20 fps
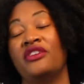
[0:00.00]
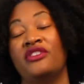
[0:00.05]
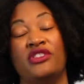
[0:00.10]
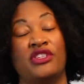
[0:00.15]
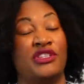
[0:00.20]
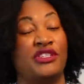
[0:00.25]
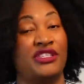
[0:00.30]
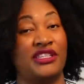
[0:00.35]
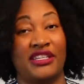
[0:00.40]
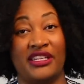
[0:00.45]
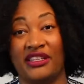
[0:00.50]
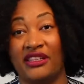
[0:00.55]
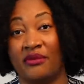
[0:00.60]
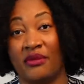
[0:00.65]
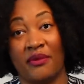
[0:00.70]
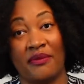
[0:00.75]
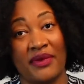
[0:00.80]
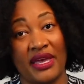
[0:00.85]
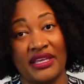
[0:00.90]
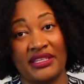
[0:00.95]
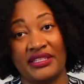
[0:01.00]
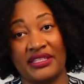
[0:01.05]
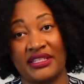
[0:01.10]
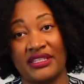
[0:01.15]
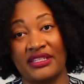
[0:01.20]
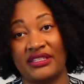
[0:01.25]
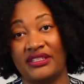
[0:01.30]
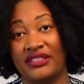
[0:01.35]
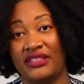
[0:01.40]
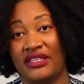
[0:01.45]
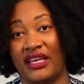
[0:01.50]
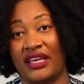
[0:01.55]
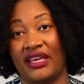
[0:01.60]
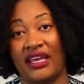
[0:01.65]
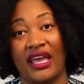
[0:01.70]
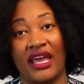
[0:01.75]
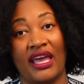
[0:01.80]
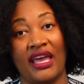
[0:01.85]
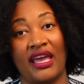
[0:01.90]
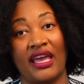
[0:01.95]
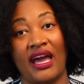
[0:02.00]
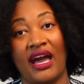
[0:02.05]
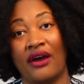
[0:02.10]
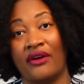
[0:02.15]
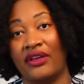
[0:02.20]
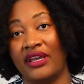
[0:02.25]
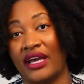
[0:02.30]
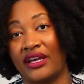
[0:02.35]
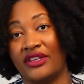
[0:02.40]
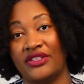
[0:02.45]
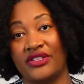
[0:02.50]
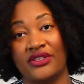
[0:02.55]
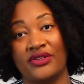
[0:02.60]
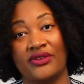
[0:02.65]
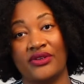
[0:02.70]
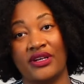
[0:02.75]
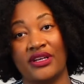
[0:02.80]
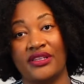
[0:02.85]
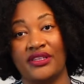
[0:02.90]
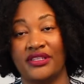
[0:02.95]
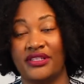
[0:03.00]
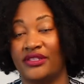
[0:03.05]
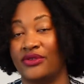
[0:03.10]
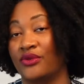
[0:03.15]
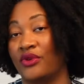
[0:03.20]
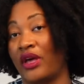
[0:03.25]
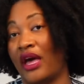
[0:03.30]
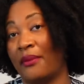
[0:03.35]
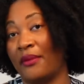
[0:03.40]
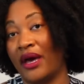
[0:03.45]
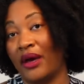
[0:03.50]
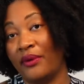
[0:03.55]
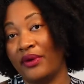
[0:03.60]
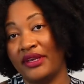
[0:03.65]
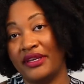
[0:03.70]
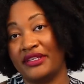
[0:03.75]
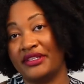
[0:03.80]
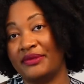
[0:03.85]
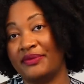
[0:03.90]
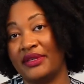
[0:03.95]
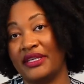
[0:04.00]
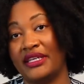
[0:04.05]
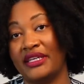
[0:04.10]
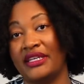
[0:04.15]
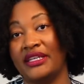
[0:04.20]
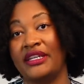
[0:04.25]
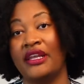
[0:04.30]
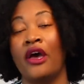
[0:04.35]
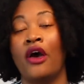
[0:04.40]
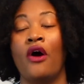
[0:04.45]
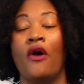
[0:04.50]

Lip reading: just sending them a message saying, hey, how are you guys doing? This is how my week has been.